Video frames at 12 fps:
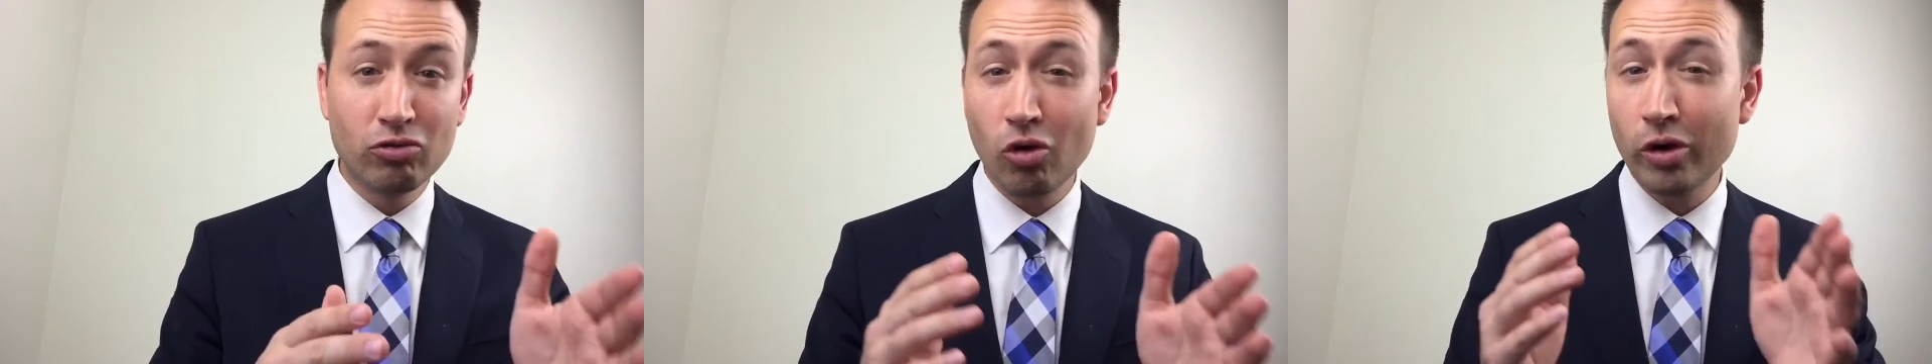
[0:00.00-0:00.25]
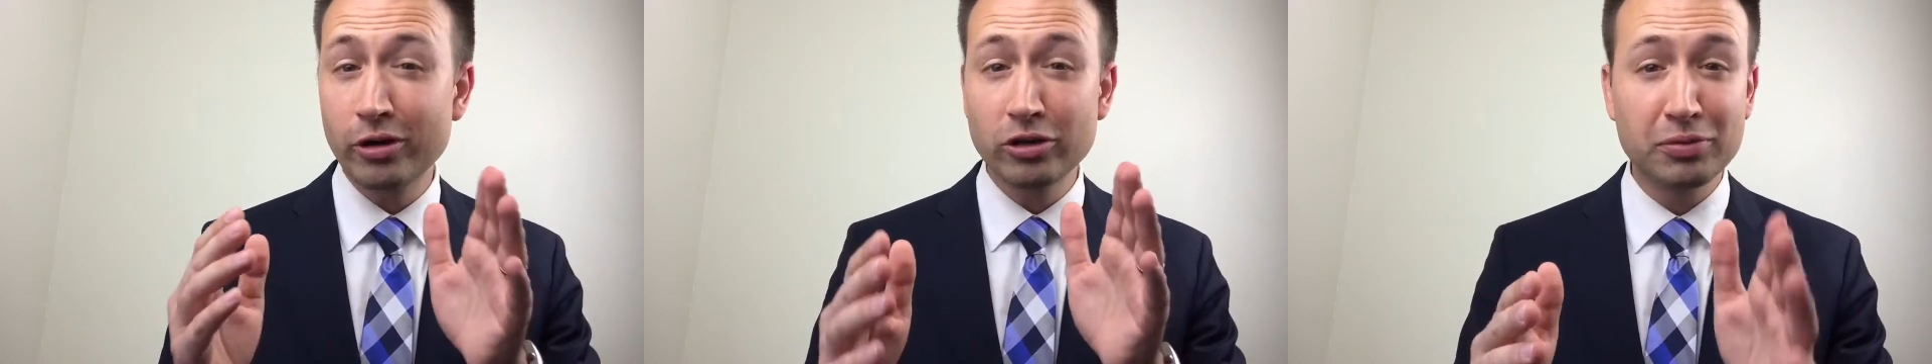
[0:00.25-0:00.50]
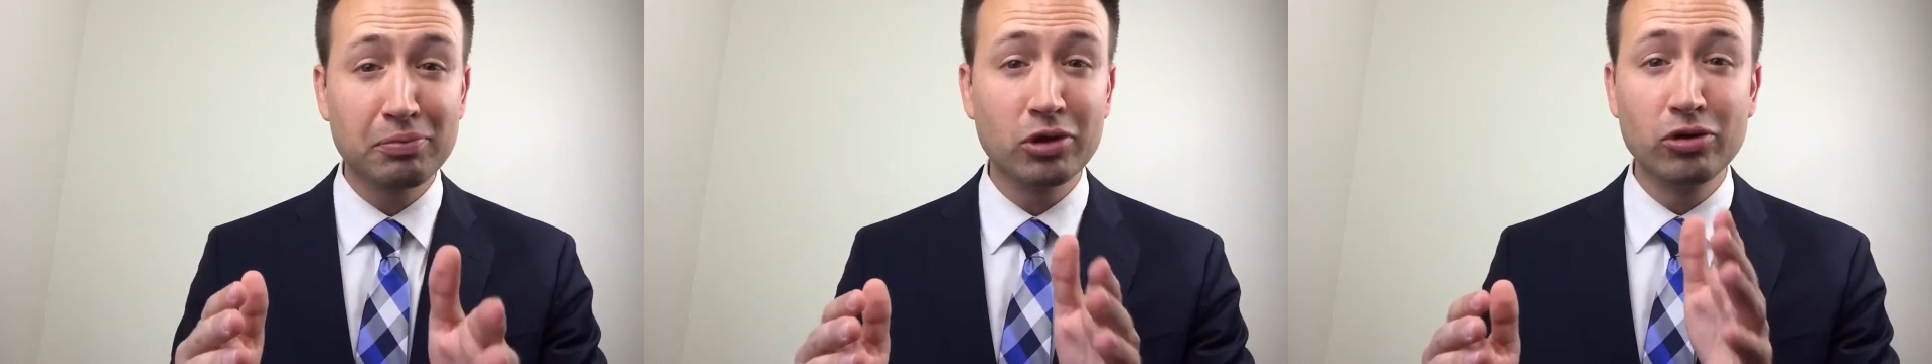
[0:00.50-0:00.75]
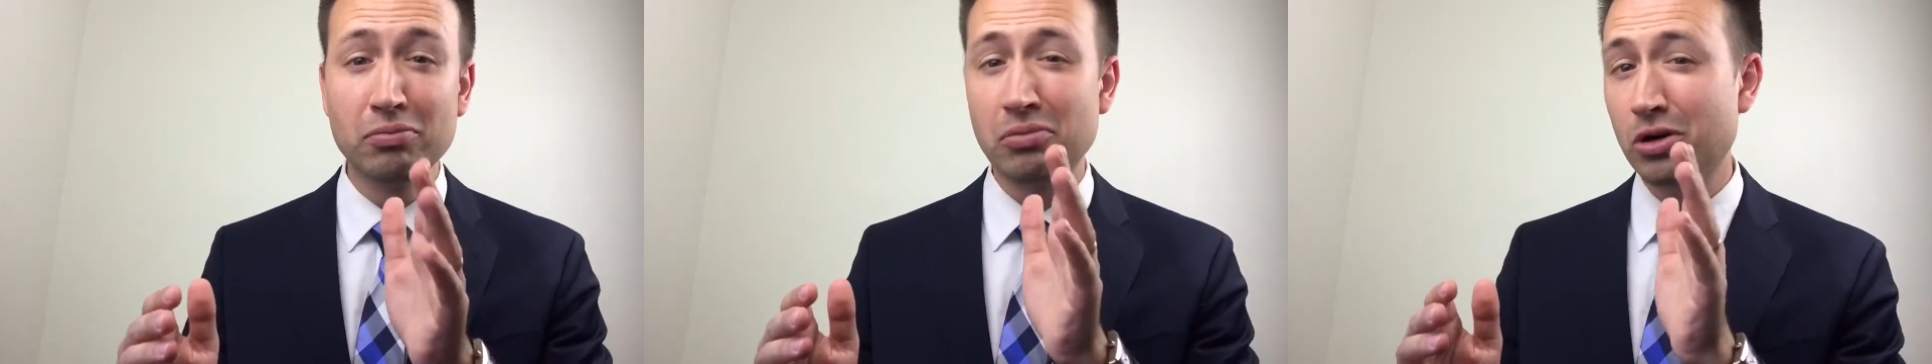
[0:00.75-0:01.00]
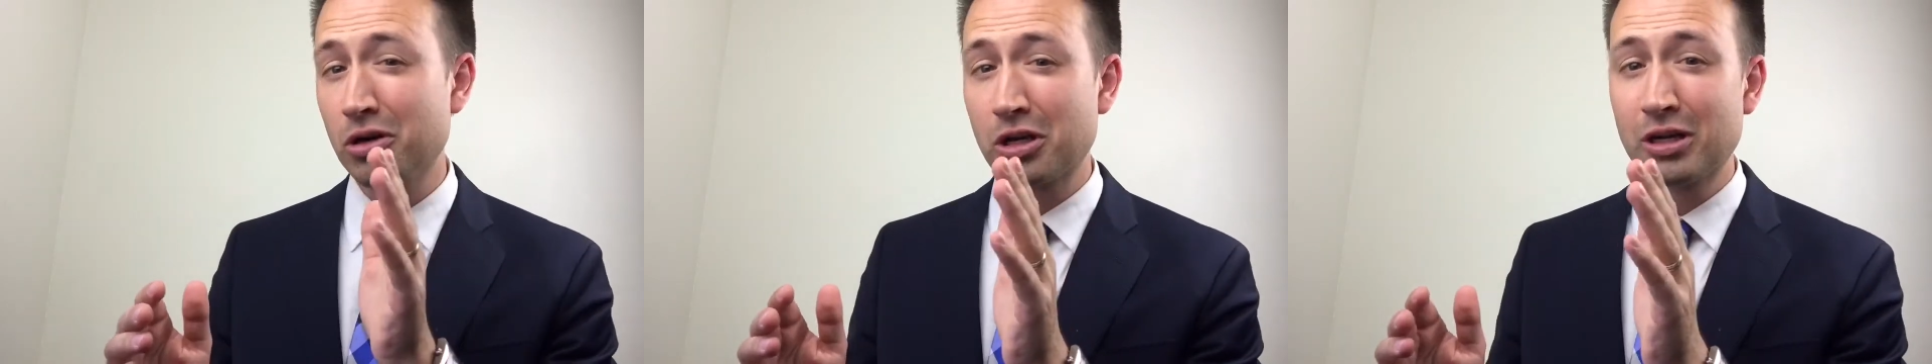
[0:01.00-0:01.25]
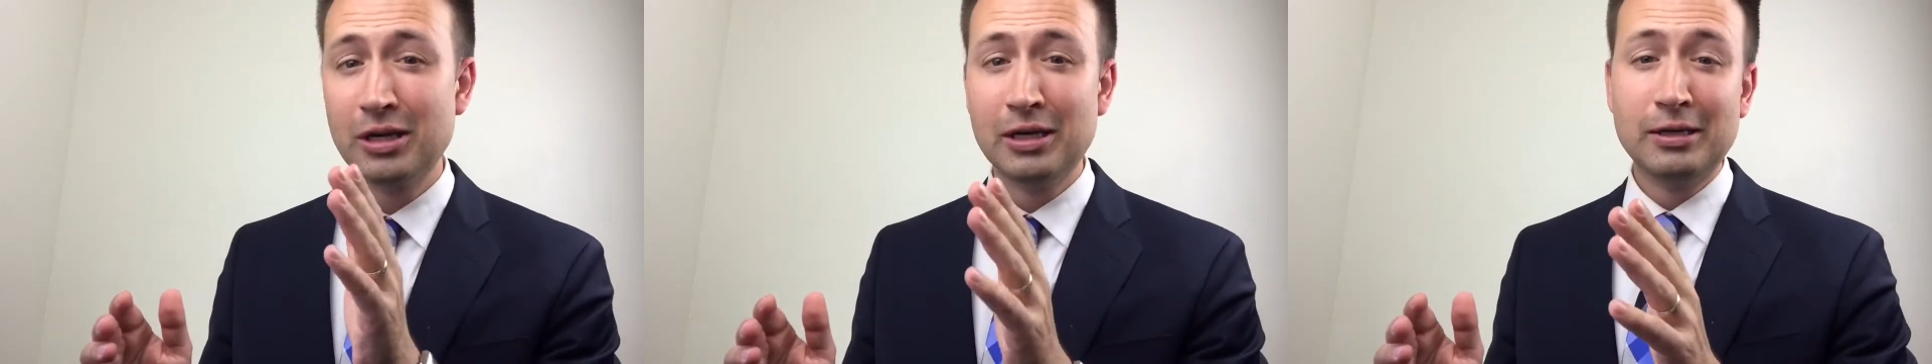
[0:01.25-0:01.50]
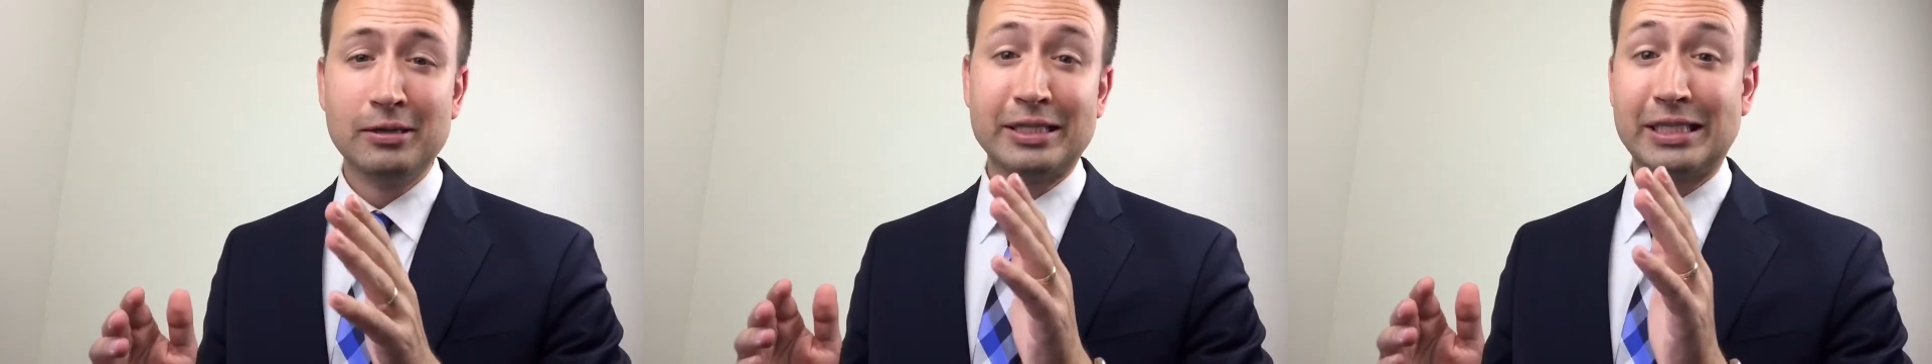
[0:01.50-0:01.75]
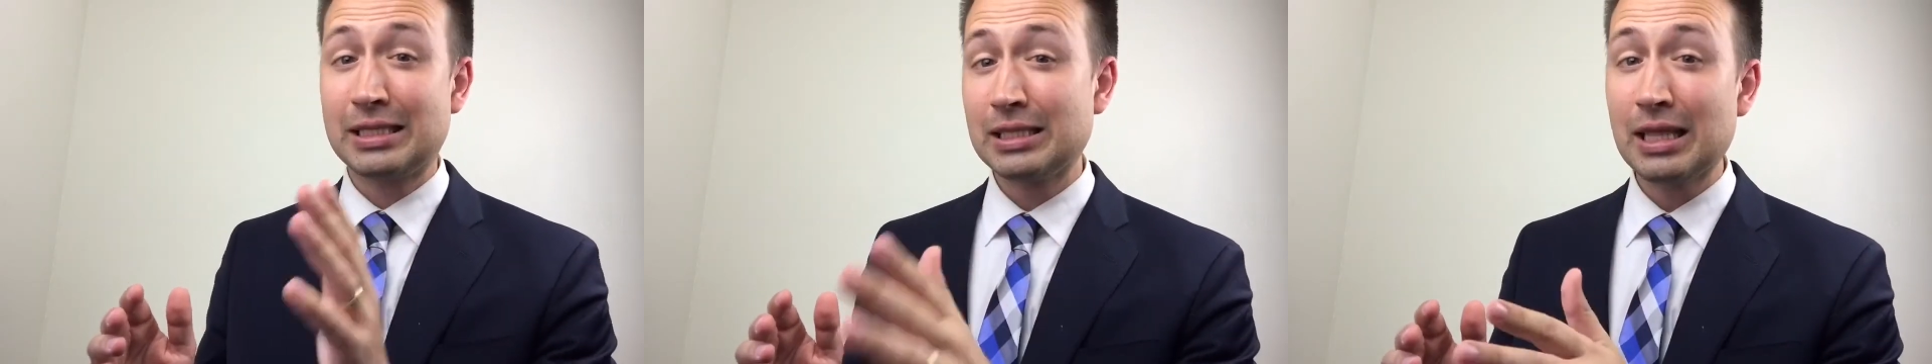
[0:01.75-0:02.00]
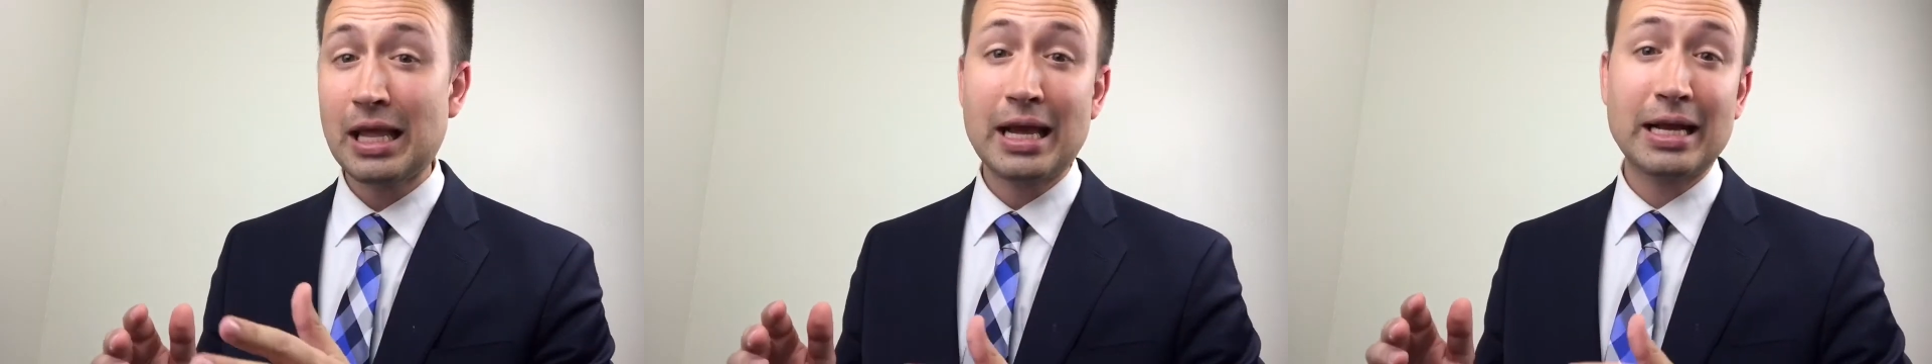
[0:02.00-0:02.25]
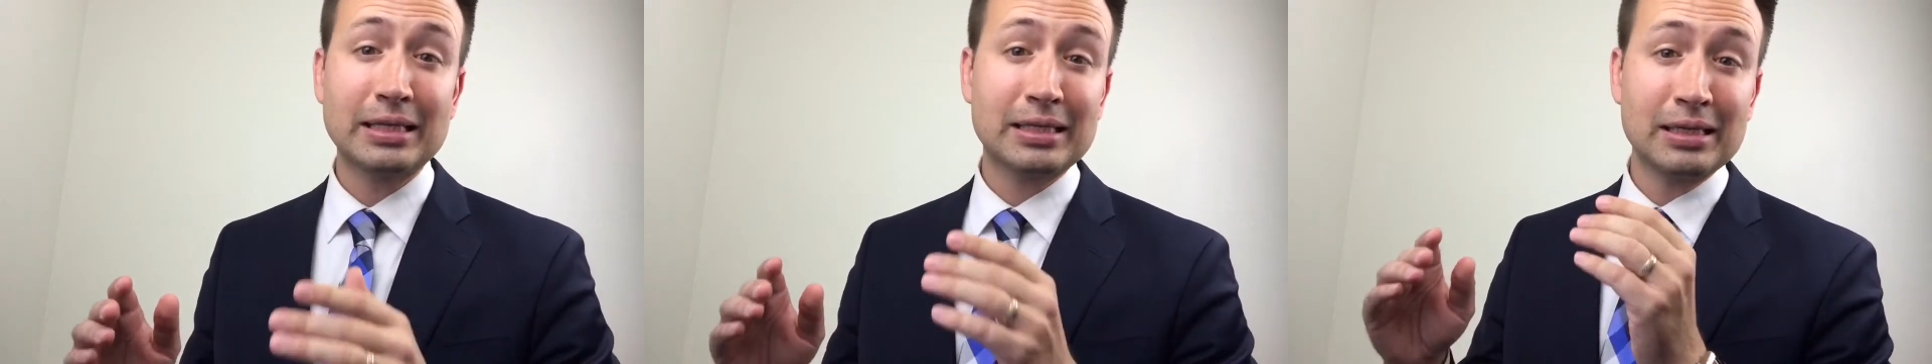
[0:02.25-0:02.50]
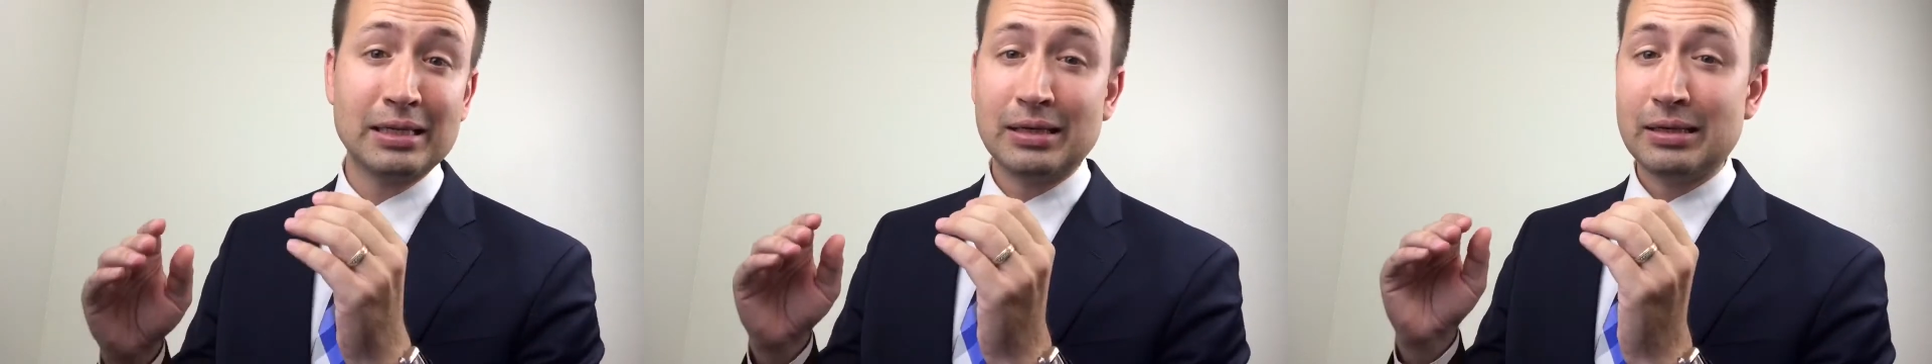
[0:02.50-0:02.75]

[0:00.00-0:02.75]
Reuters, Bloomberg, Slate,